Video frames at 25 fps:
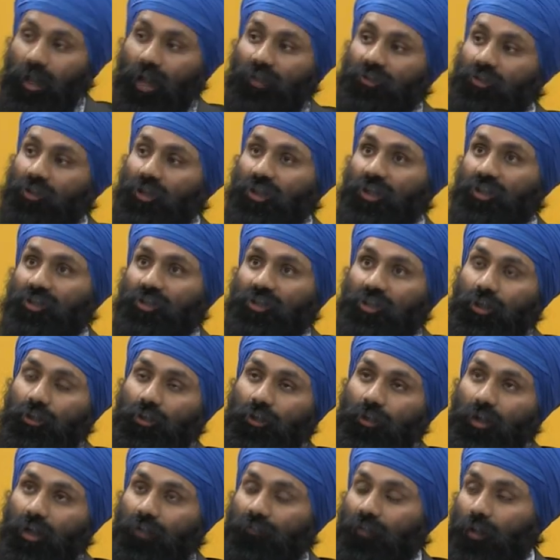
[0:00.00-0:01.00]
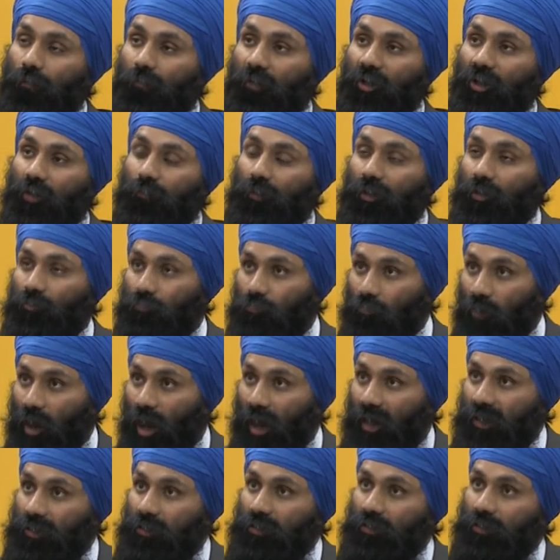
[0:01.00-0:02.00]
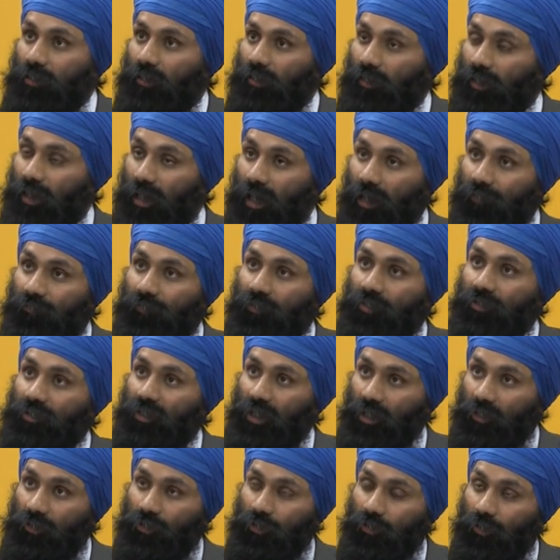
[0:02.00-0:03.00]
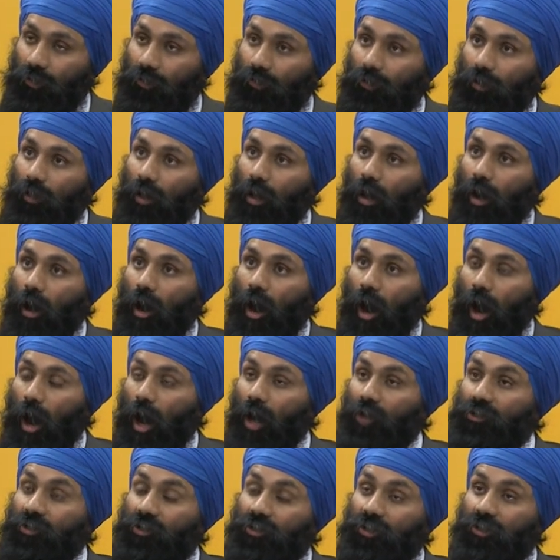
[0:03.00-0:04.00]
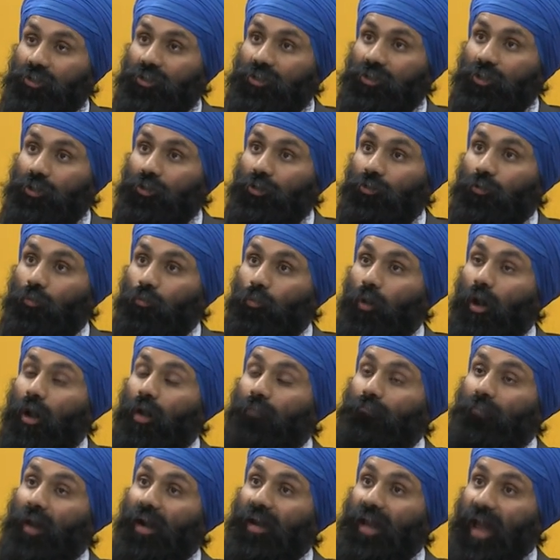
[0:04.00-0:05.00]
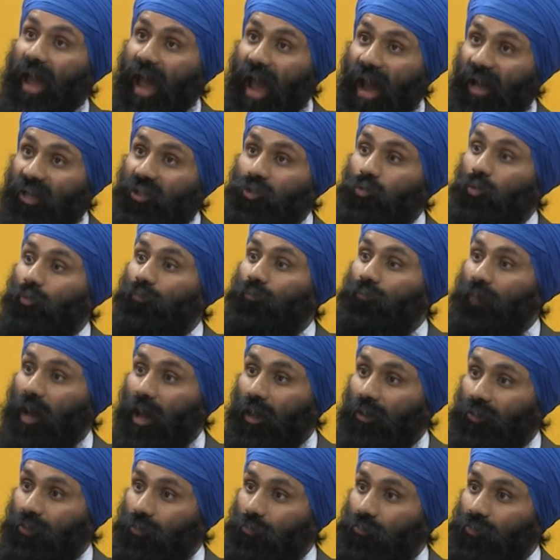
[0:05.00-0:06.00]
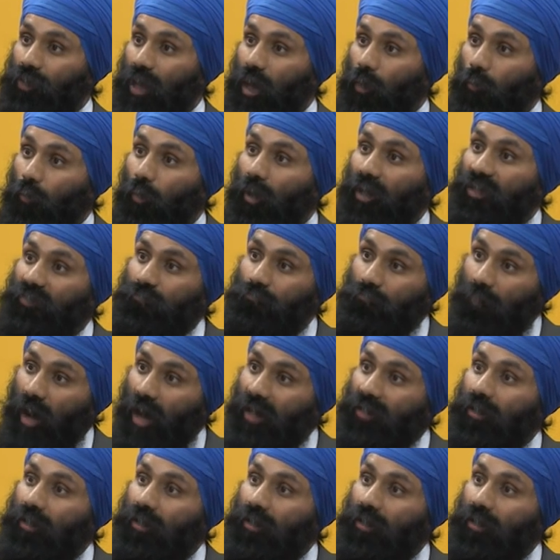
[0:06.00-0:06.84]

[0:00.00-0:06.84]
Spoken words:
actually consider if I'm going to be right, left, centre. I just considered what are my actual values and what is my